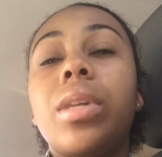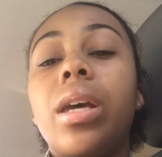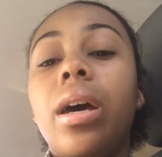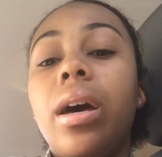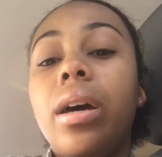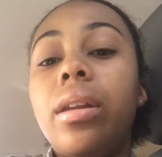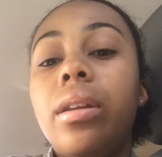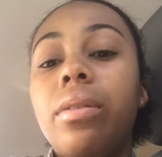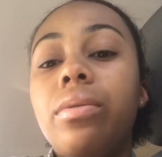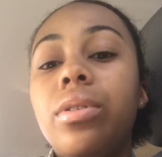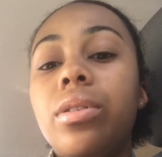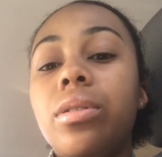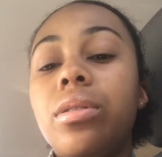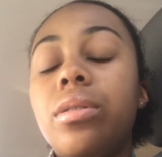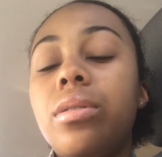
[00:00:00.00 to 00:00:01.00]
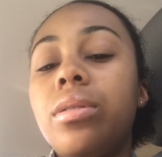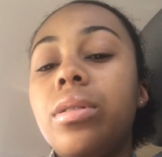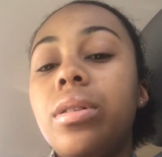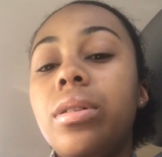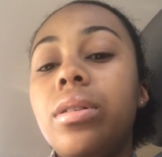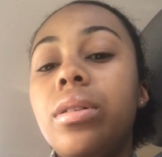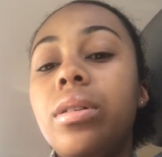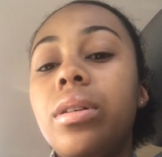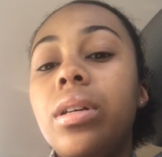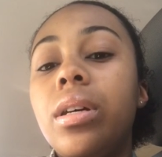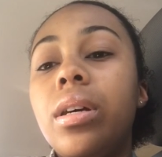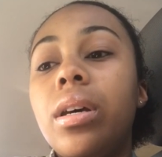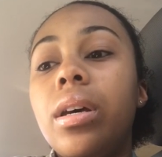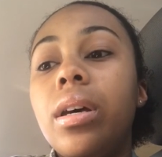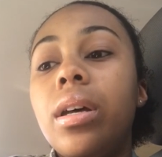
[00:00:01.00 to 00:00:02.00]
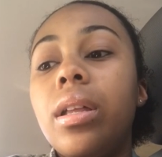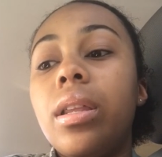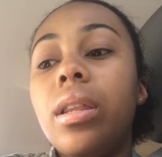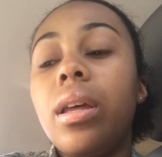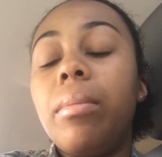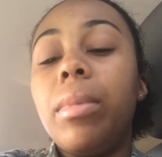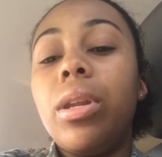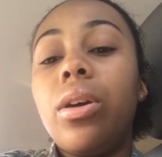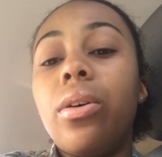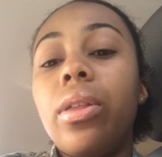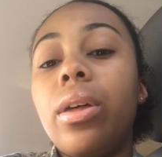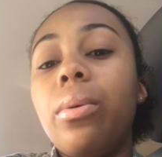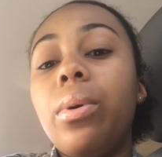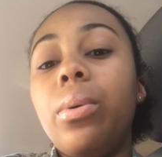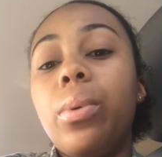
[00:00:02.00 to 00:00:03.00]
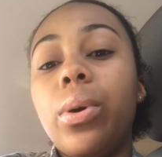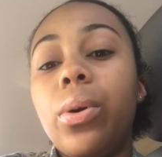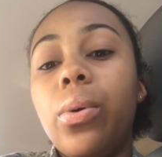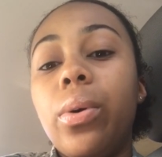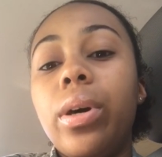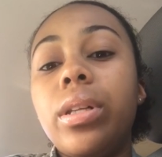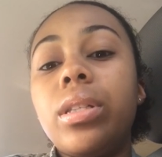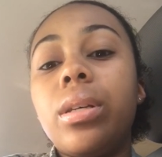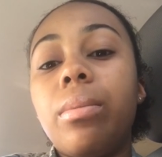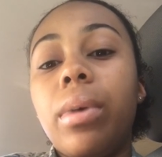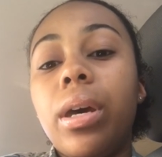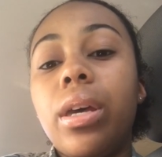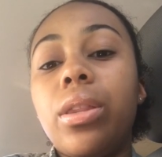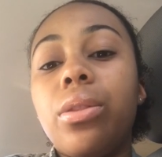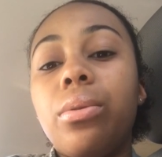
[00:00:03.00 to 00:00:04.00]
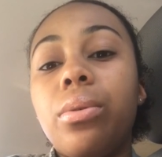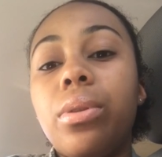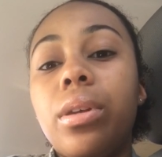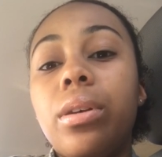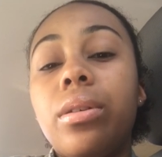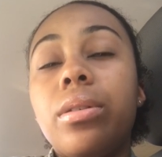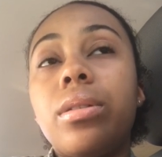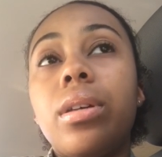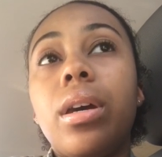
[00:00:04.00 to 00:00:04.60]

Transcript: kind of just let me know that we were going to make it through this.